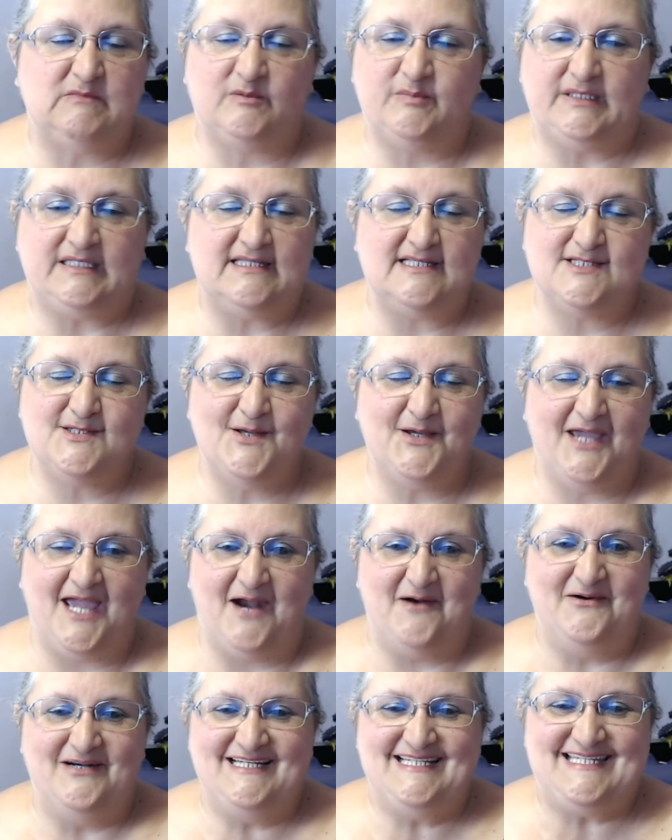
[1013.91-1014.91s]
but there's no
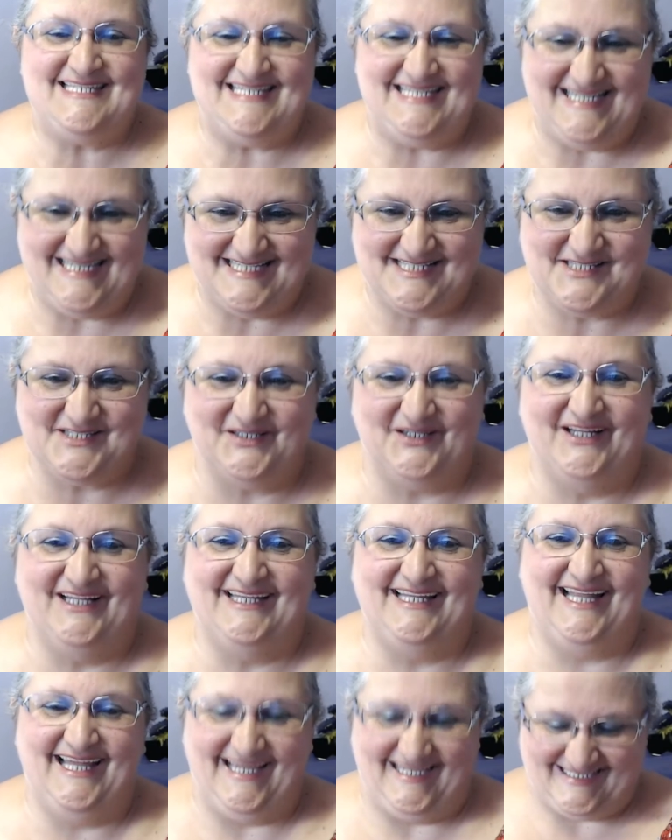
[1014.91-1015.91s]
guarantees on
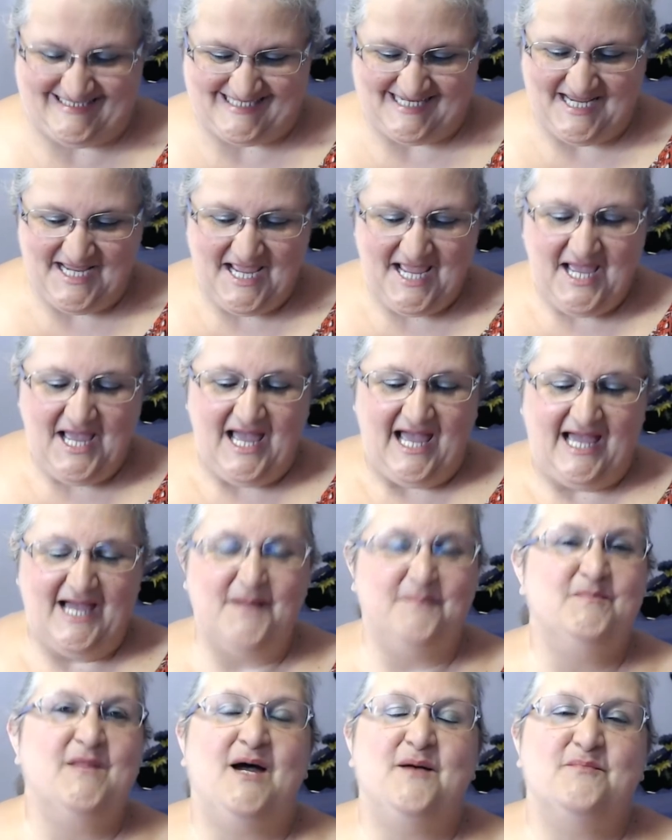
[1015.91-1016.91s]
that.